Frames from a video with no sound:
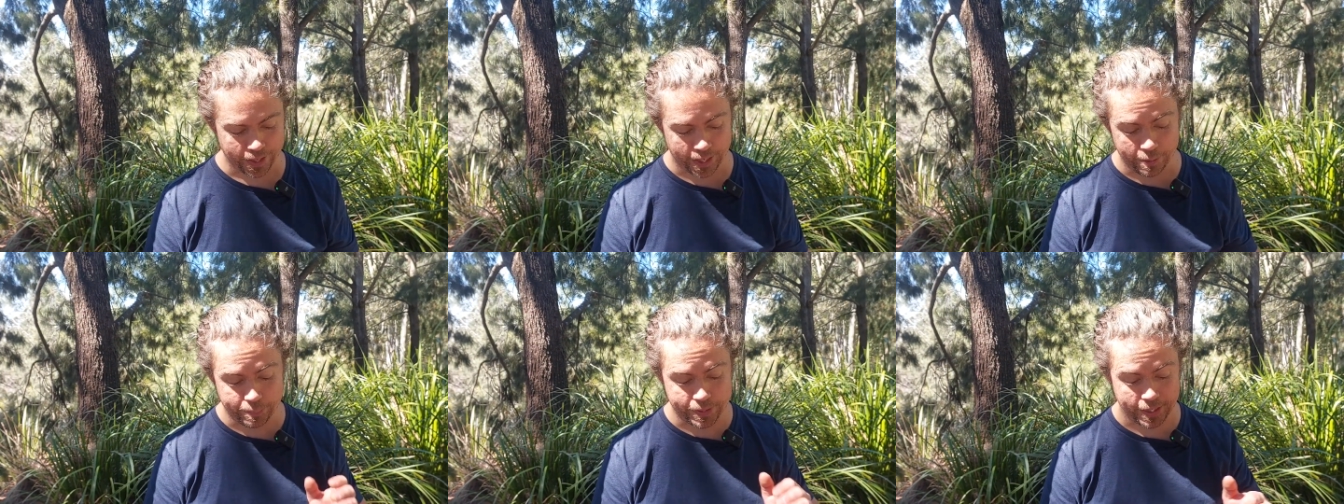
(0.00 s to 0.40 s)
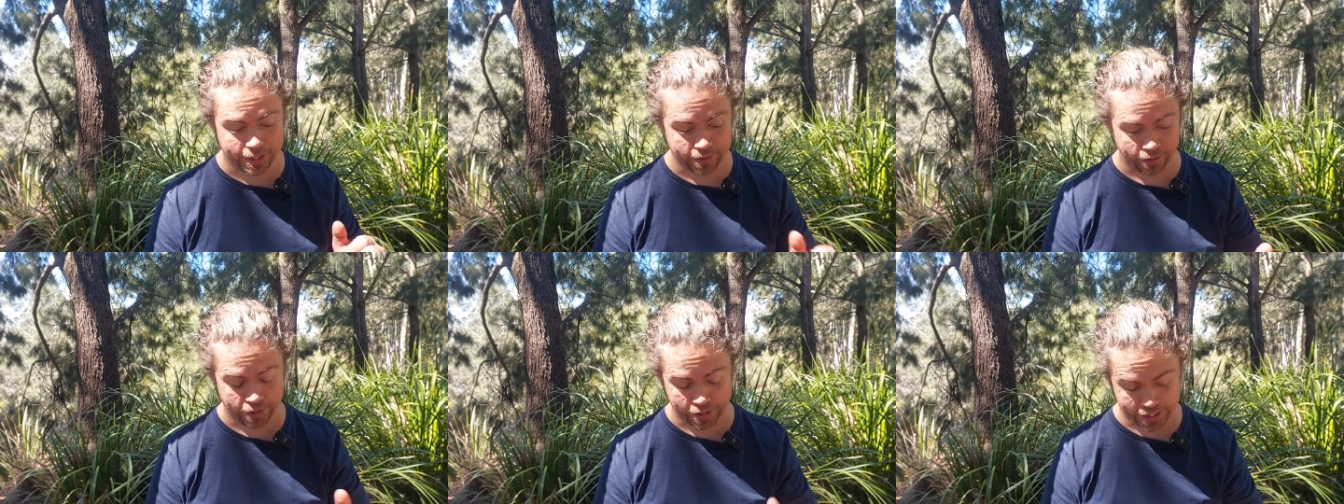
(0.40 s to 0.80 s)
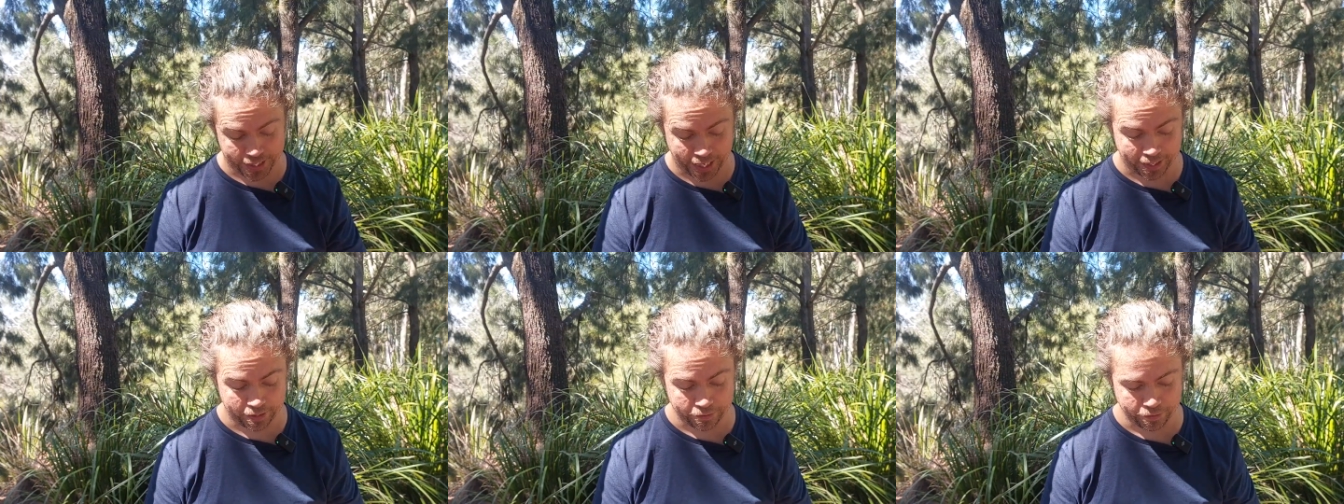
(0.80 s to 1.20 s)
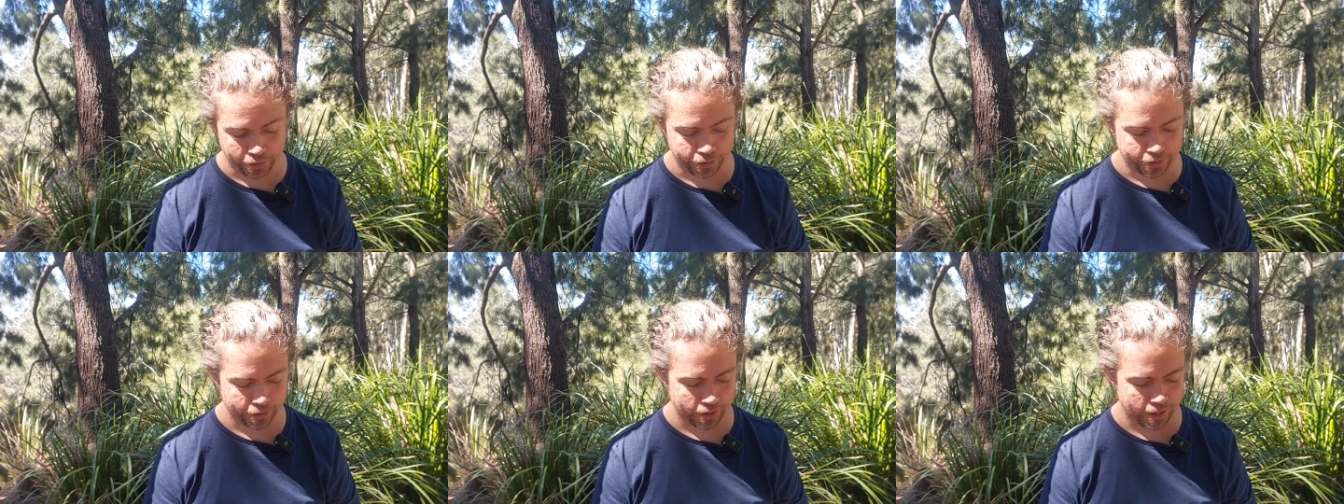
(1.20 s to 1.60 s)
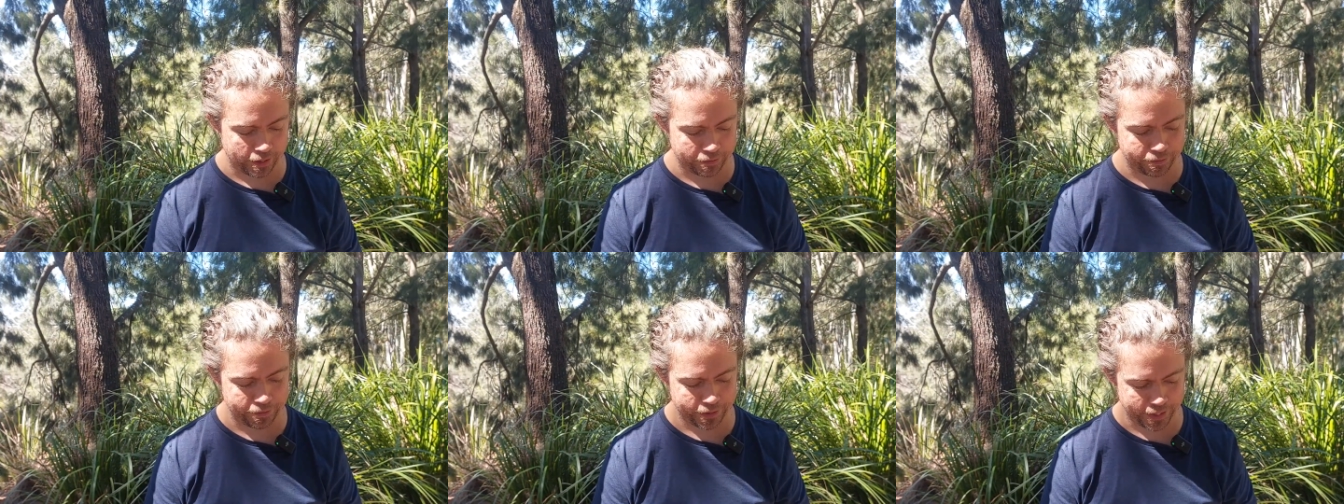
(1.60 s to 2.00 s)
In particular, the second
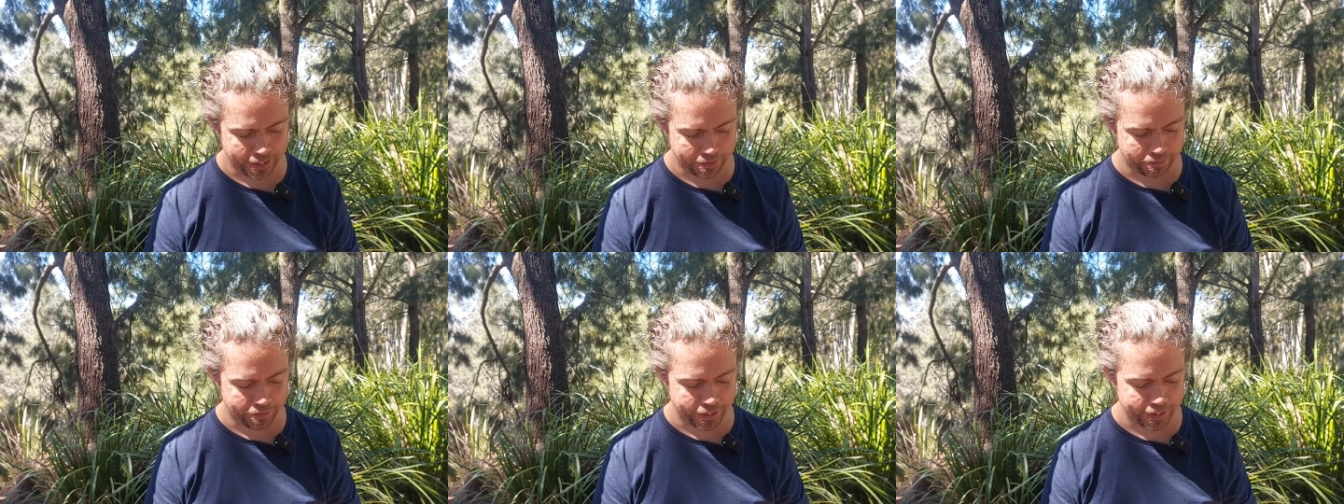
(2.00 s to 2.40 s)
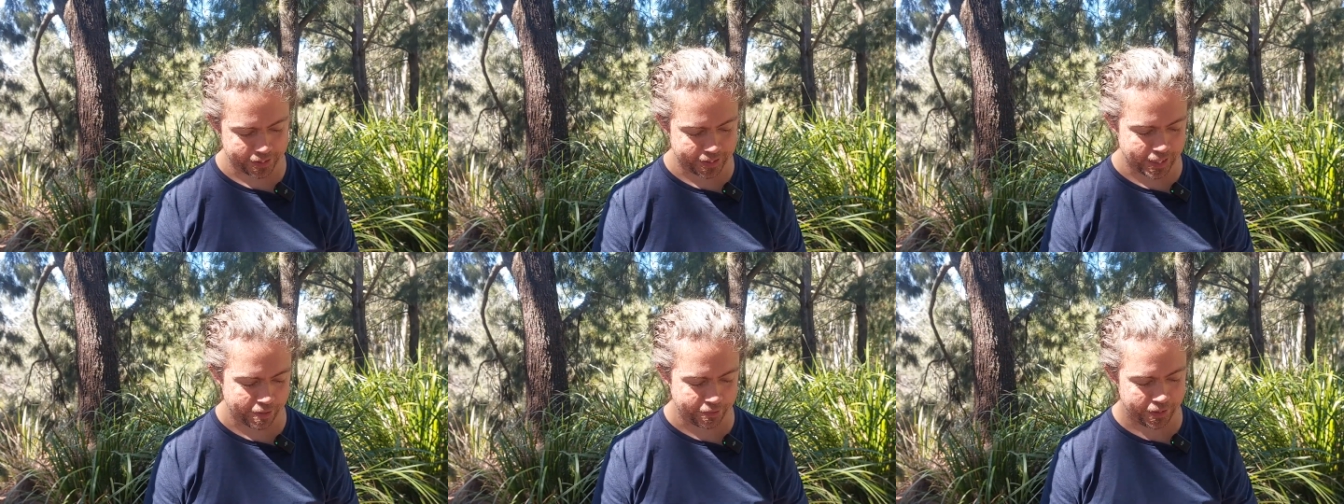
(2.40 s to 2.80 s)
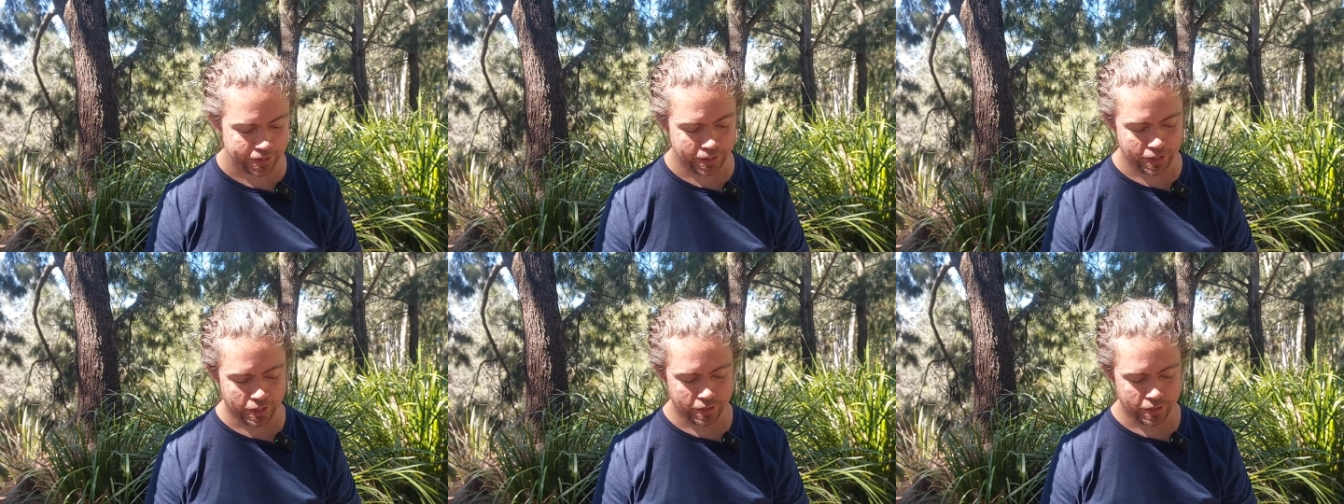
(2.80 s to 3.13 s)
photograph in figure 7,